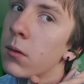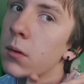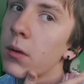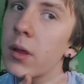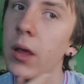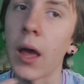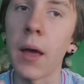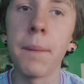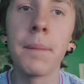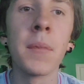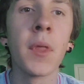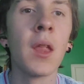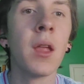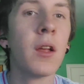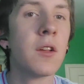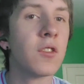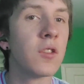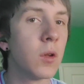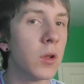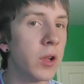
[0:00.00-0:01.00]
Okay,
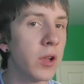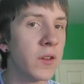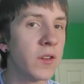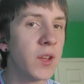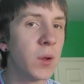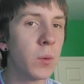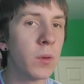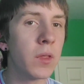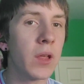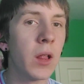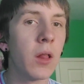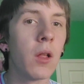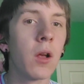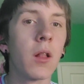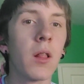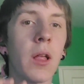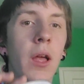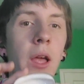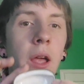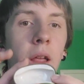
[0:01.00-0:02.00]
so you can see what they
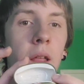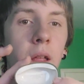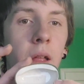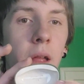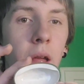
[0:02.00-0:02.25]
look like.